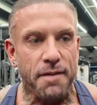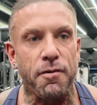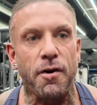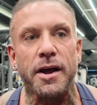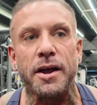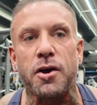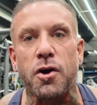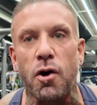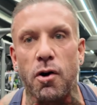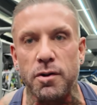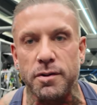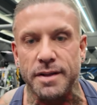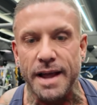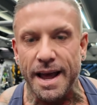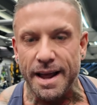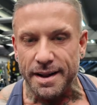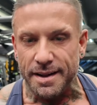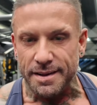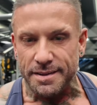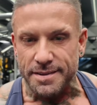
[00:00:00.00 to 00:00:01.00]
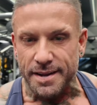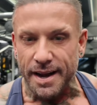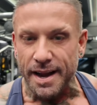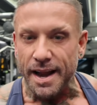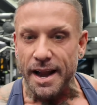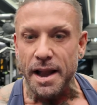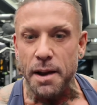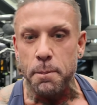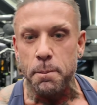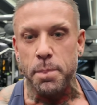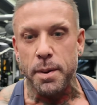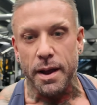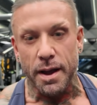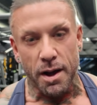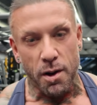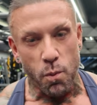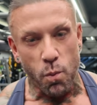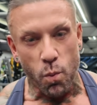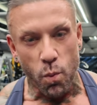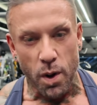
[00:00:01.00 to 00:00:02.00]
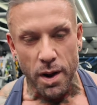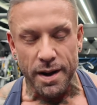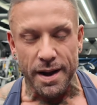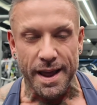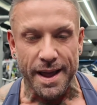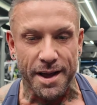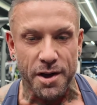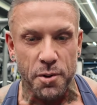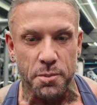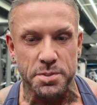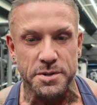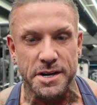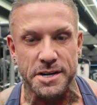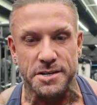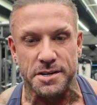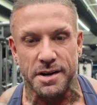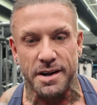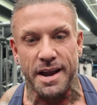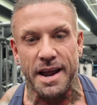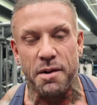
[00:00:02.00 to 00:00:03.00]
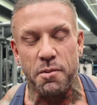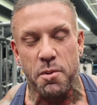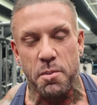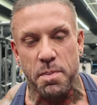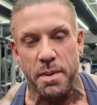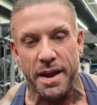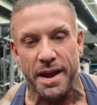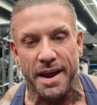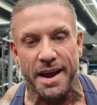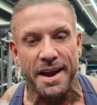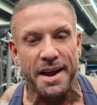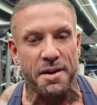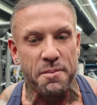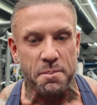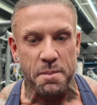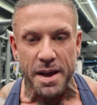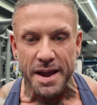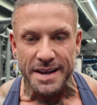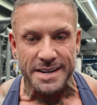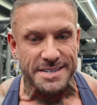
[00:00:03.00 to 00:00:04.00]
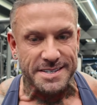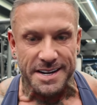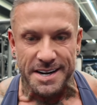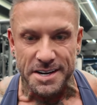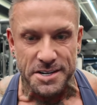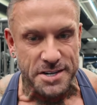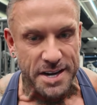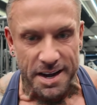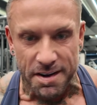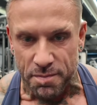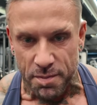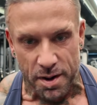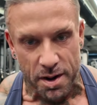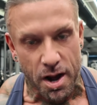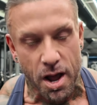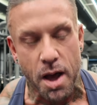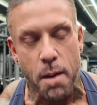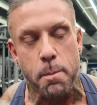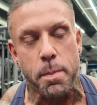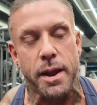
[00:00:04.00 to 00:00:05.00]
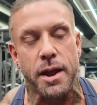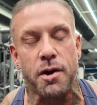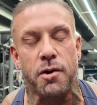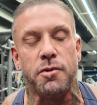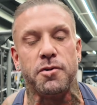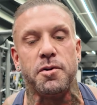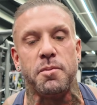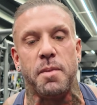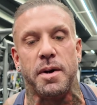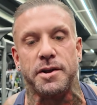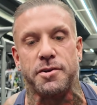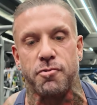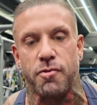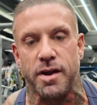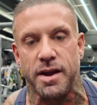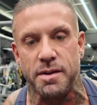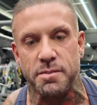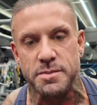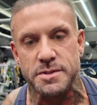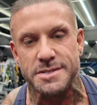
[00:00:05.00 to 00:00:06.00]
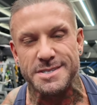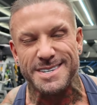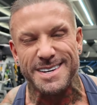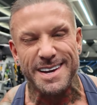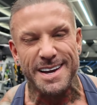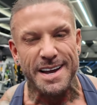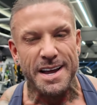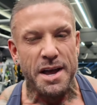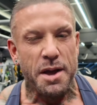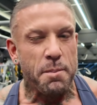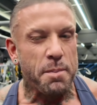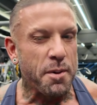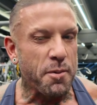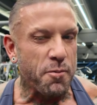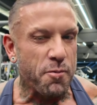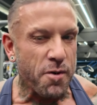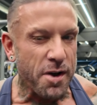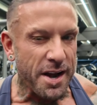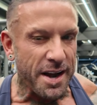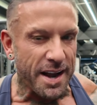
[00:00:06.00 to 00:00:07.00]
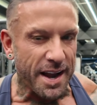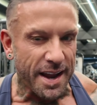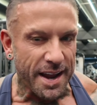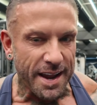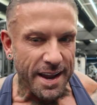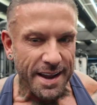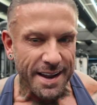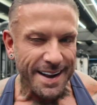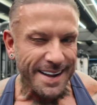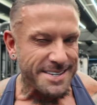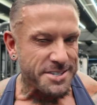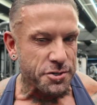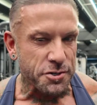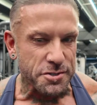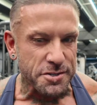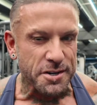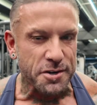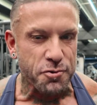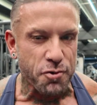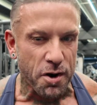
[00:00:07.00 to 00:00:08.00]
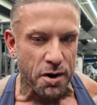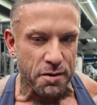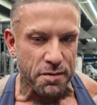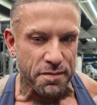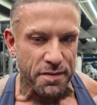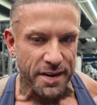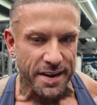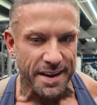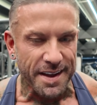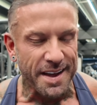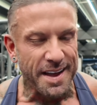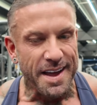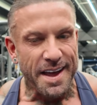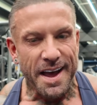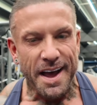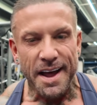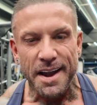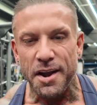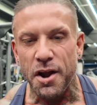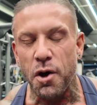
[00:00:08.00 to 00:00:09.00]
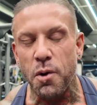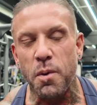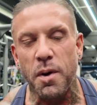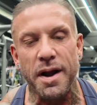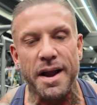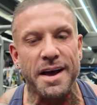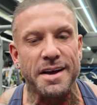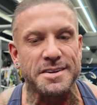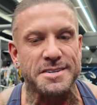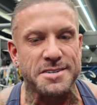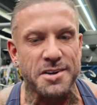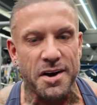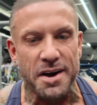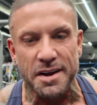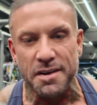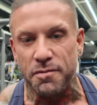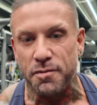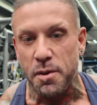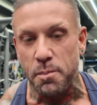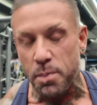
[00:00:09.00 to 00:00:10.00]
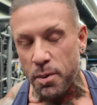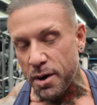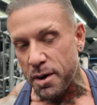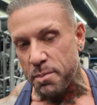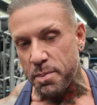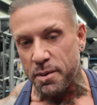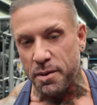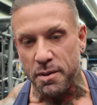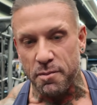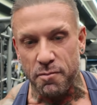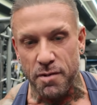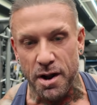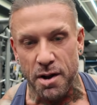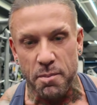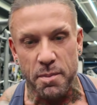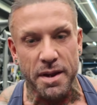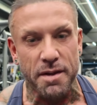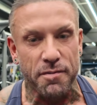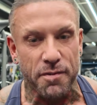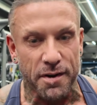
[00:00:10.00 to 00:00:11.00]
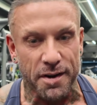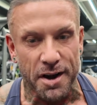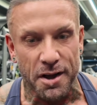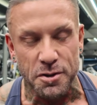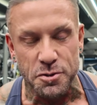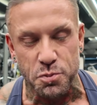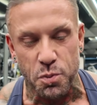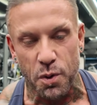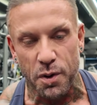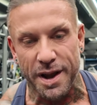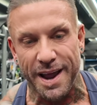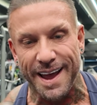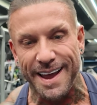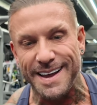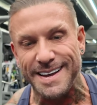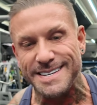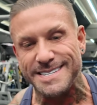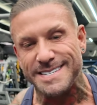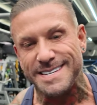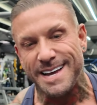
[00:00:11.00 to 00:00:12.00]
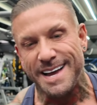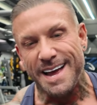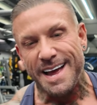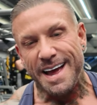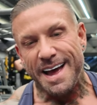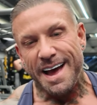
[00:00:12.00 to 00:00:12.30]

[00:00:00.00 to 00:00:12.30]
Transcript: I got that to the Olympia and won that competition, it would be an amazing achievement, like beyond my dreams. But really, it's just a trophy. And no one outside of the bodybuilding realm even knows what that is.